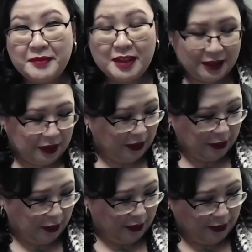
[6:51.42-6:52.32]
it
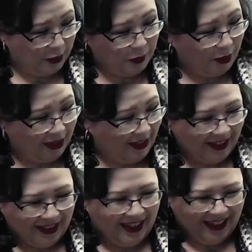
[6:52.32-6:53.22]
is what it
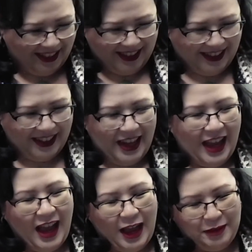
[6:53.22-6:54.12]
is.
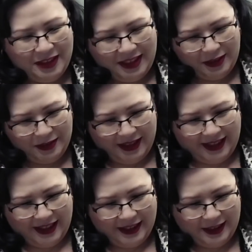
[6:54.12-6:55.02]
I will deal with
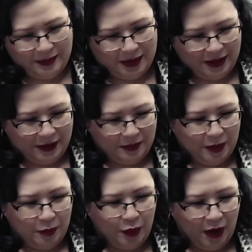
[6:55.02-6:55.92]
it at some time.
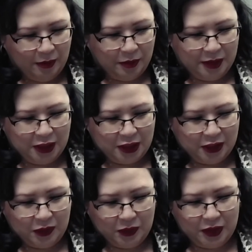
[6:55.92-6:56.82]
I'm probably
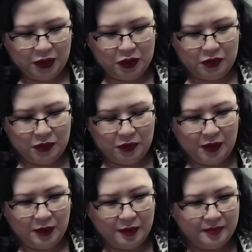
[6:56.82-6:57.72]
just going to
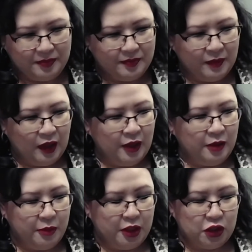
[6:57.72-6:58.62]

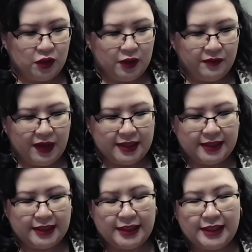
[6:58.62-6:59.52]
make sure they're
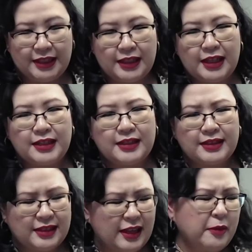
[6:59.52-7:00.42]
fastened in and then
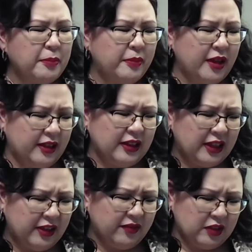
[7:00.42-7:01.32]
snip and leave a